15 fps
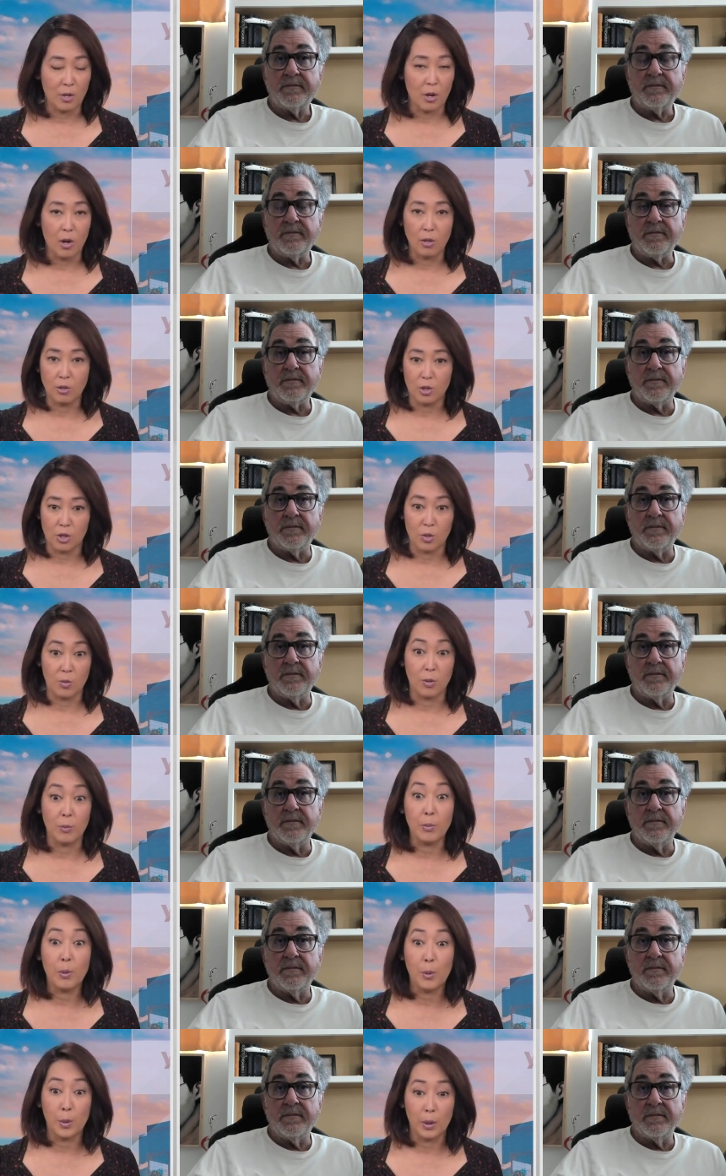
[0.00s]
Speaker 1: are all just
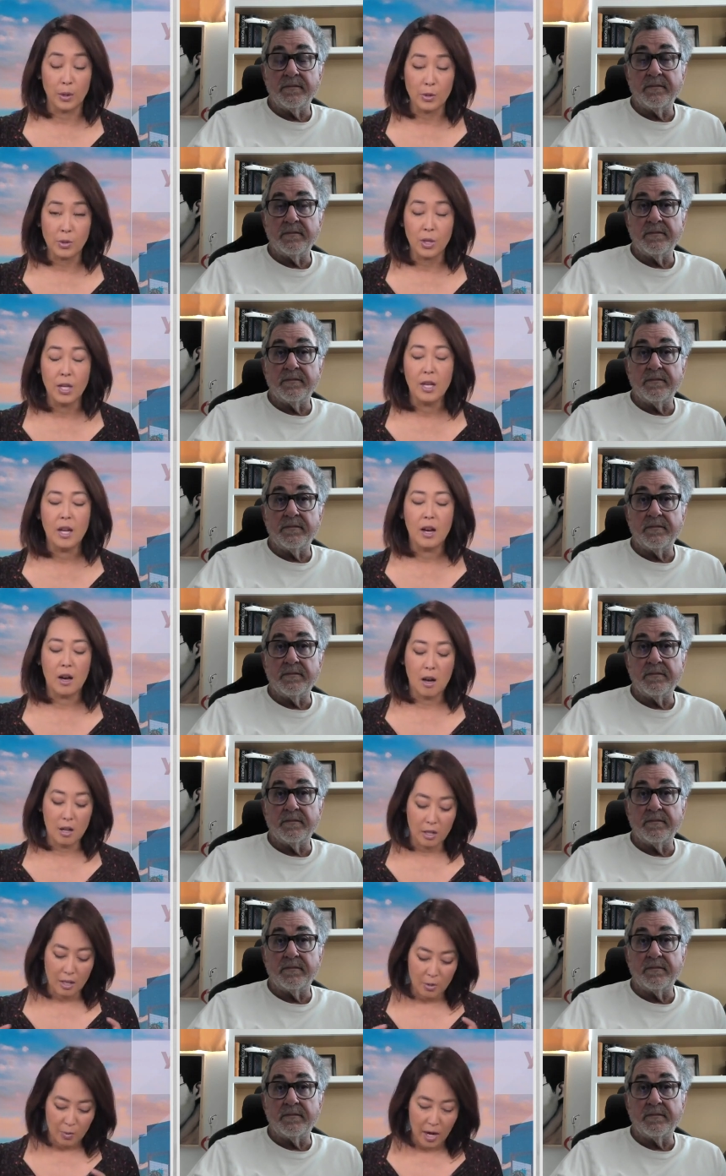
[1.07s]
reports
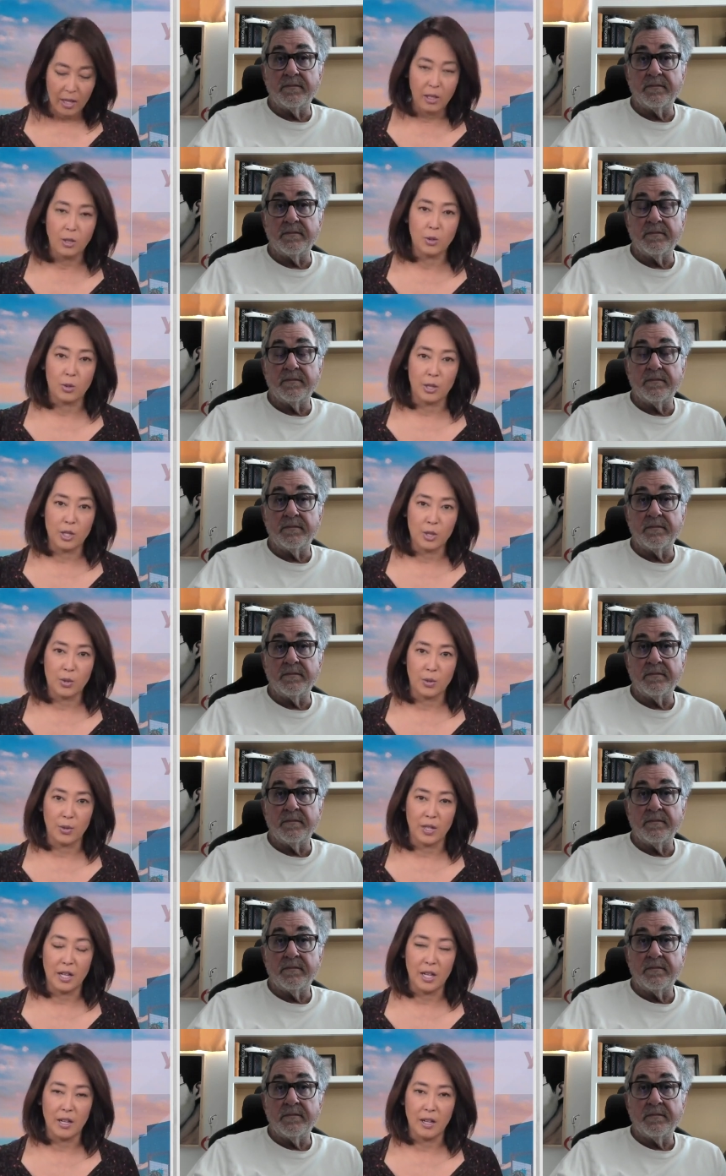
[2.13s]
on a regulatory
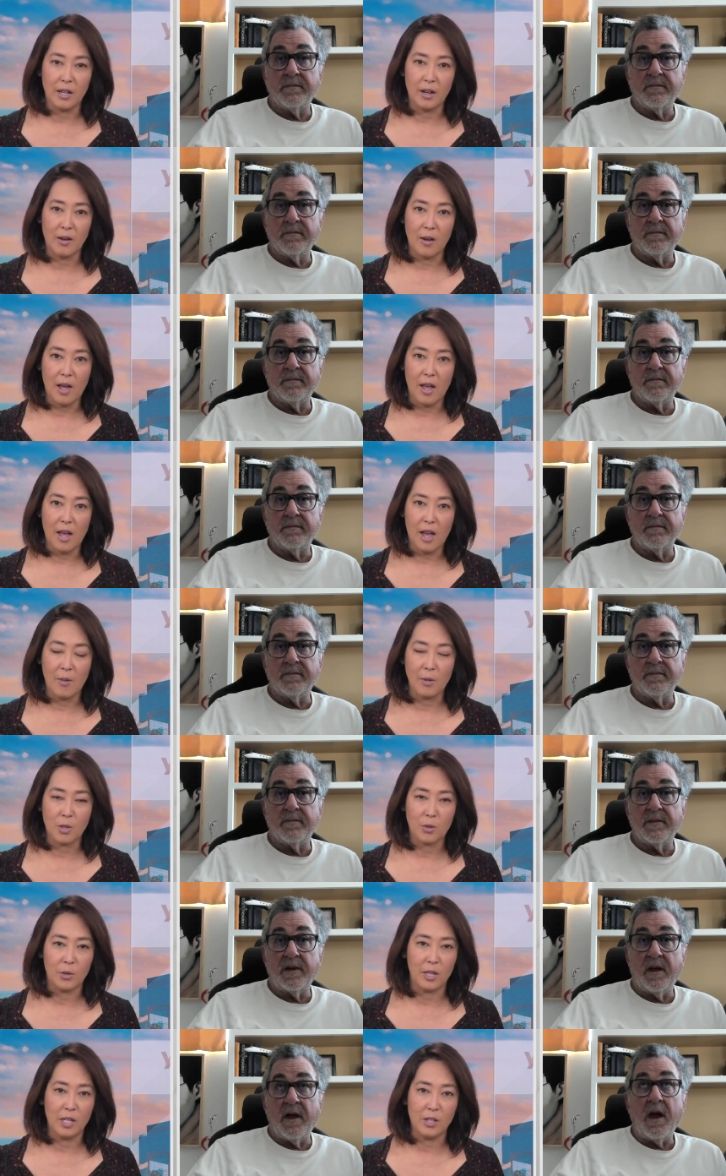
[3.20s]
scrutiny. You know, how
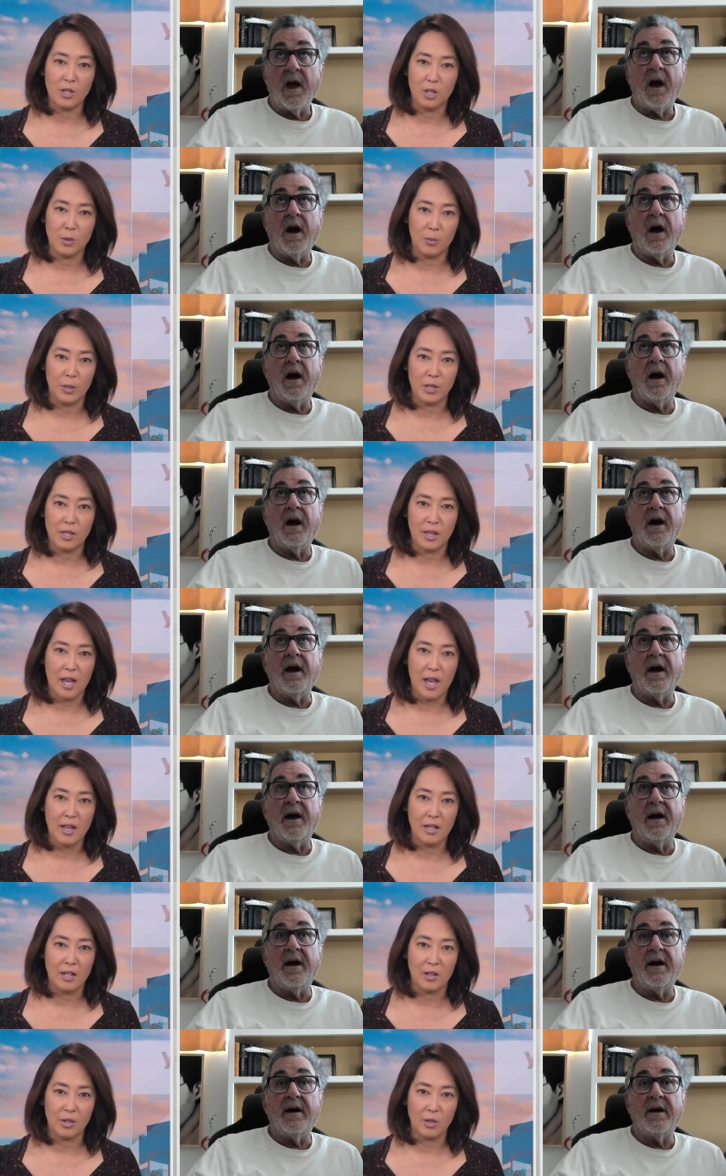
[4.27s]
much credence do you put to that?
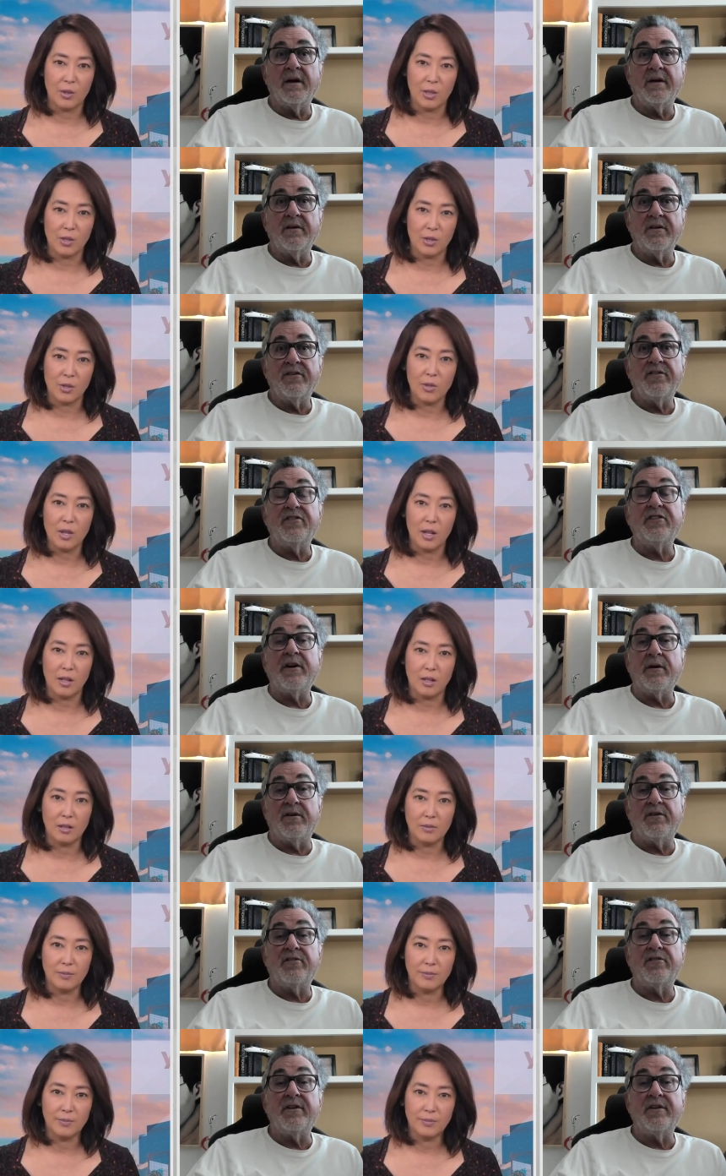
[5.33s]
And are you concerned at
Speaker 2: all?
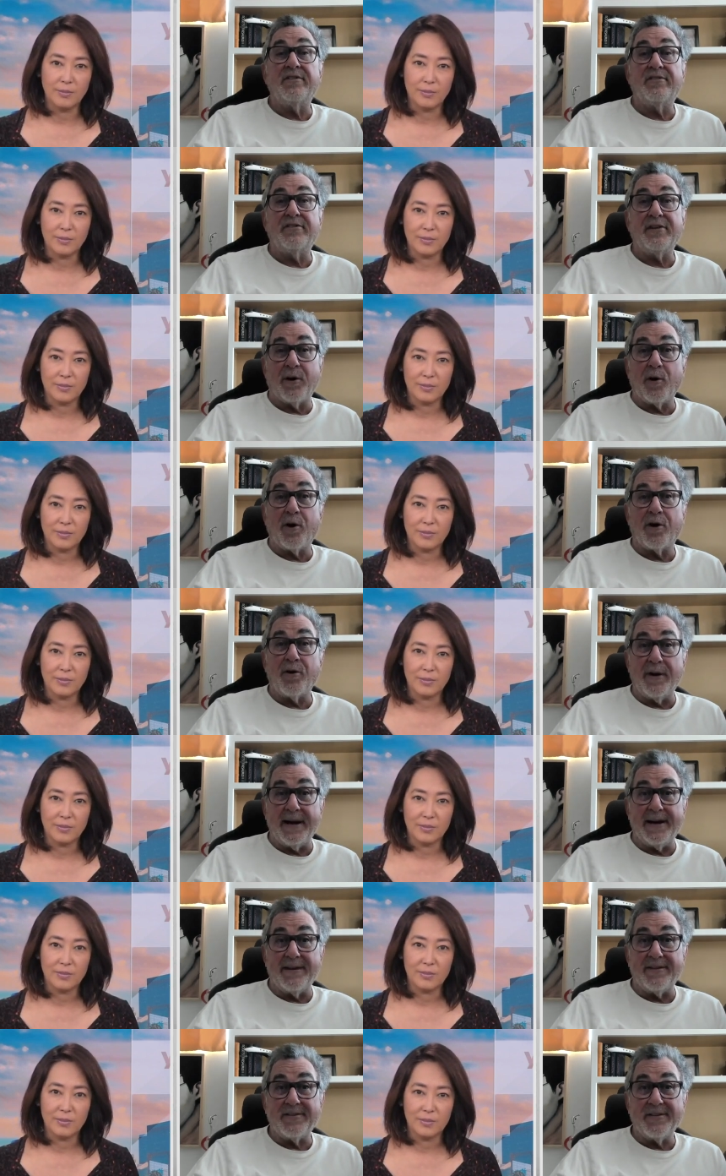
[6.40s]
Zero
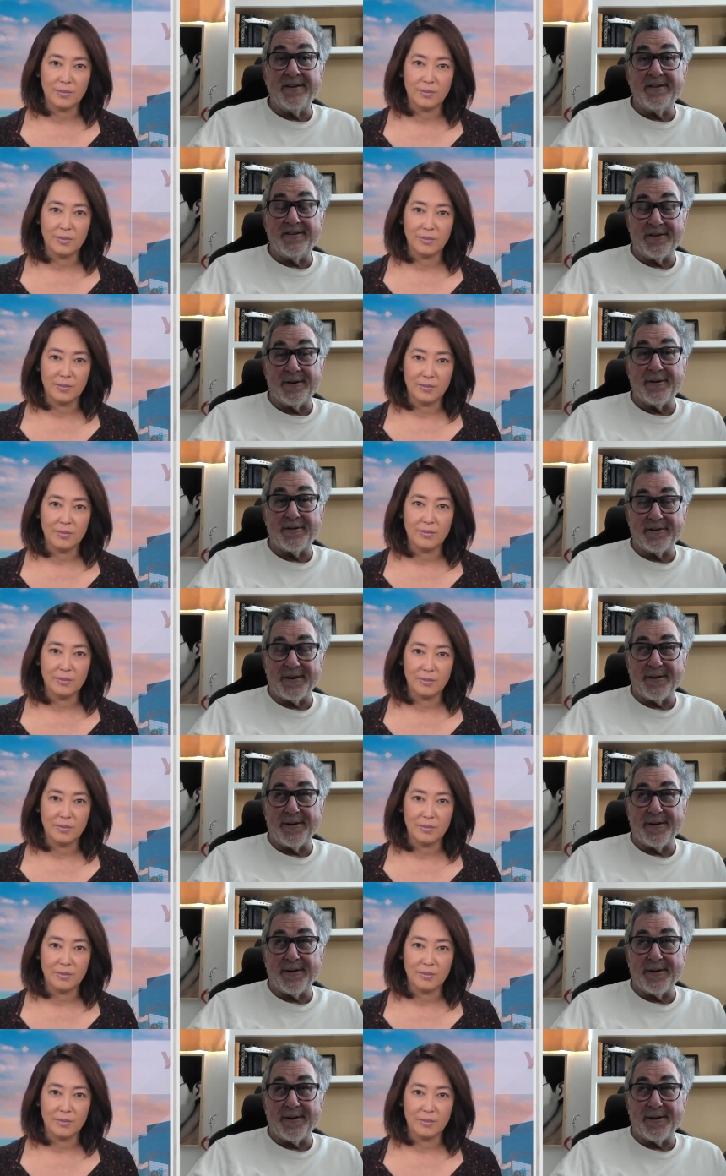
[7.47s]
credence, zero.